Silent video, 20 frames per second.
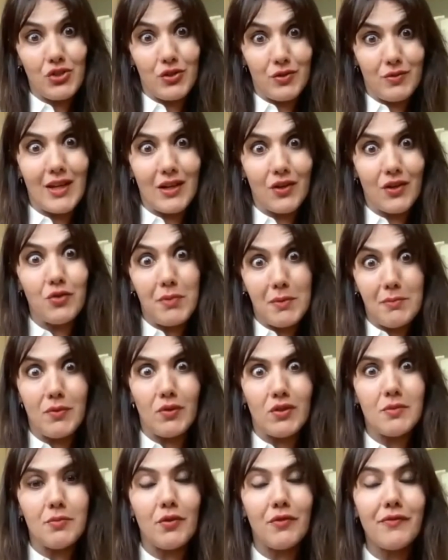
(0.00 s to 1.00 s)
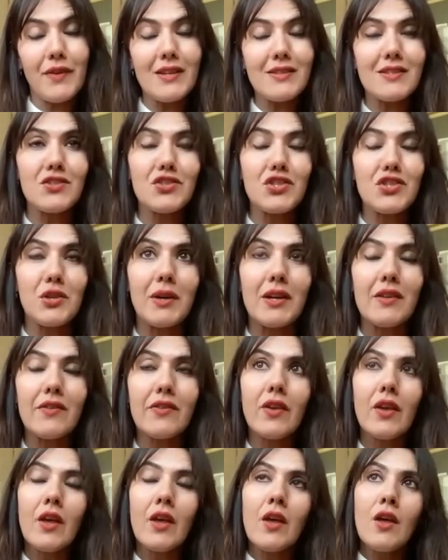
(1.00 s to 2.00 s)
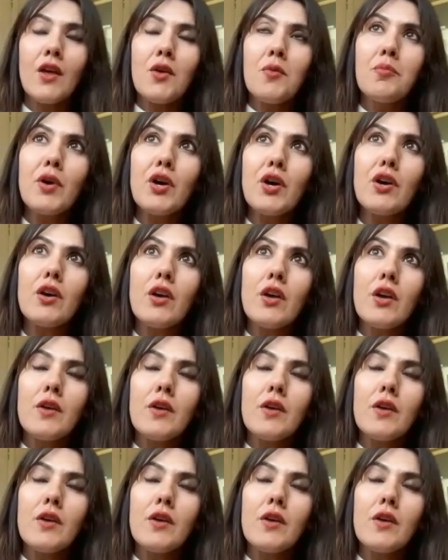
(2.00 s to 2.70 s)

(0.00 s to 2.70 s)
there could be multiple facets to it. But